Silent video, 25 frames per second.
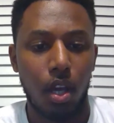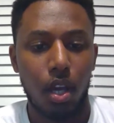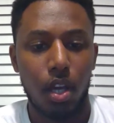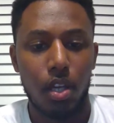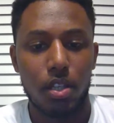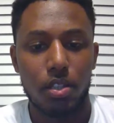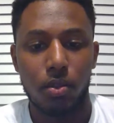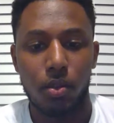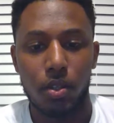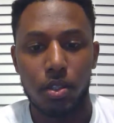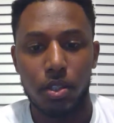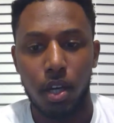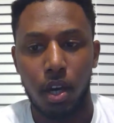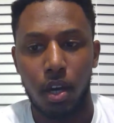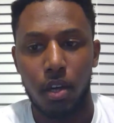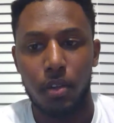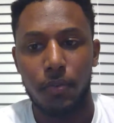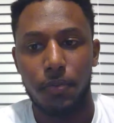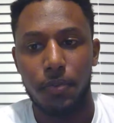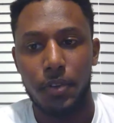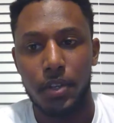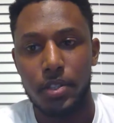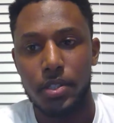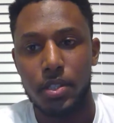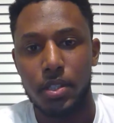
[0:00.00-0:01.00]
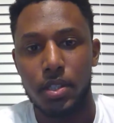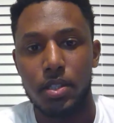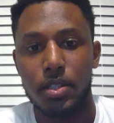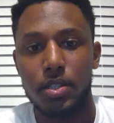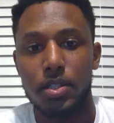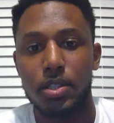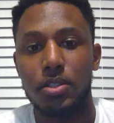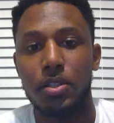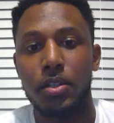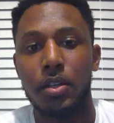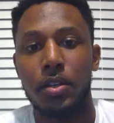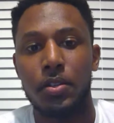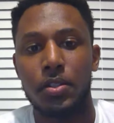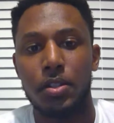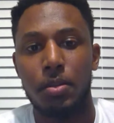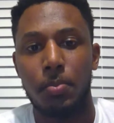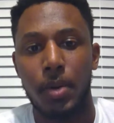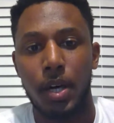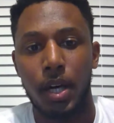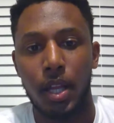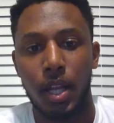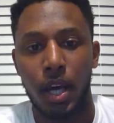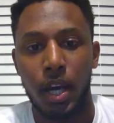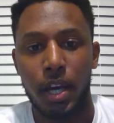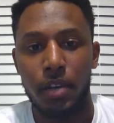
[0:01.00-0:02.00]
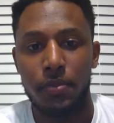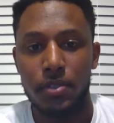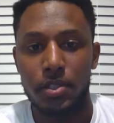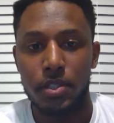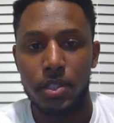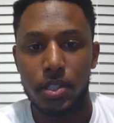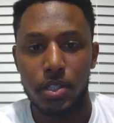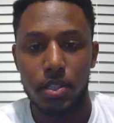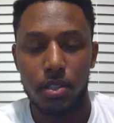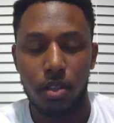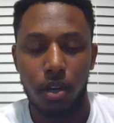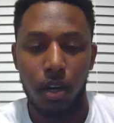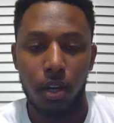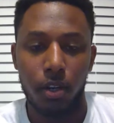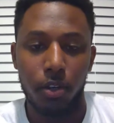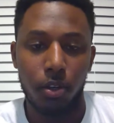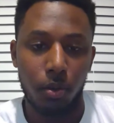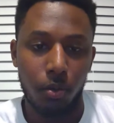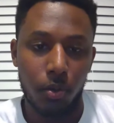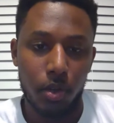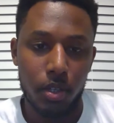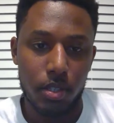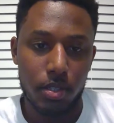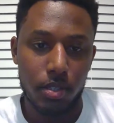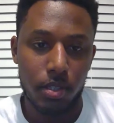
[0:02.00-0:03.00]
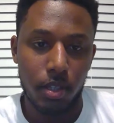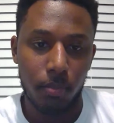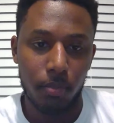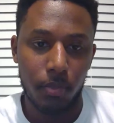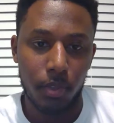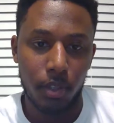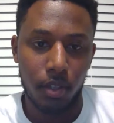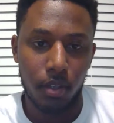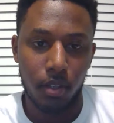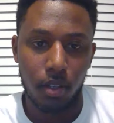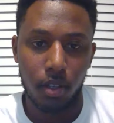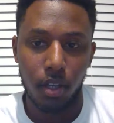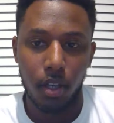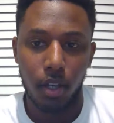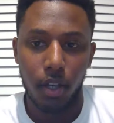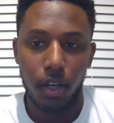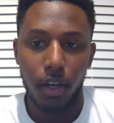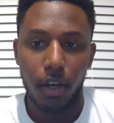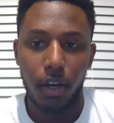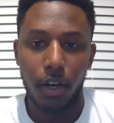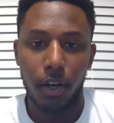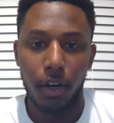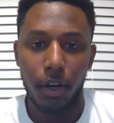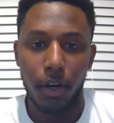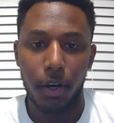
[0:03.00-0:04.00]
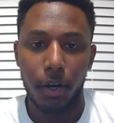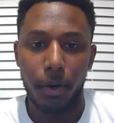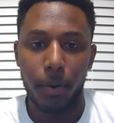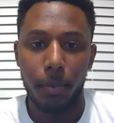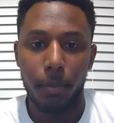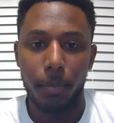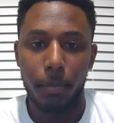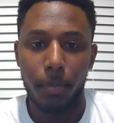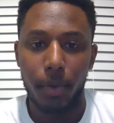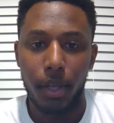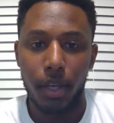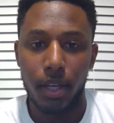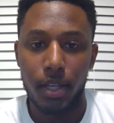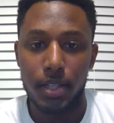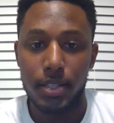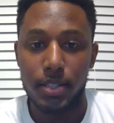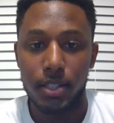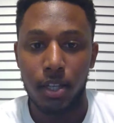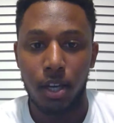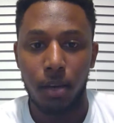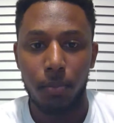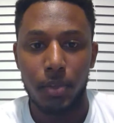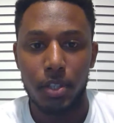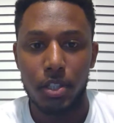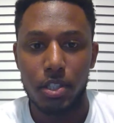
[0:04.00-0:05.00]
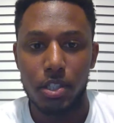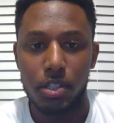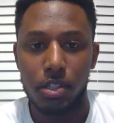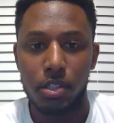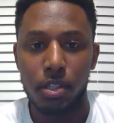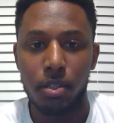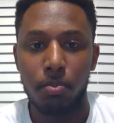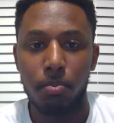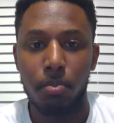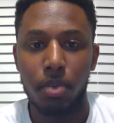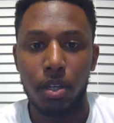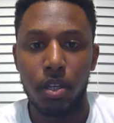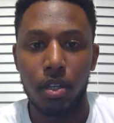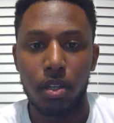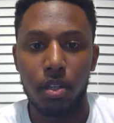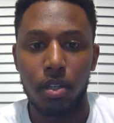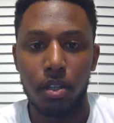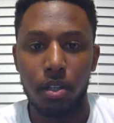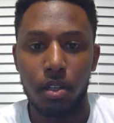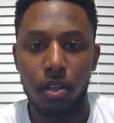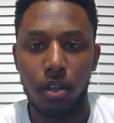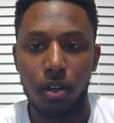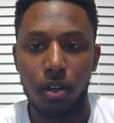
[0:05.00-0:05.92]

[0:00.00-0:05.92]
So it's all for us to get serious about life and just start doing something. And that something shouldn't be,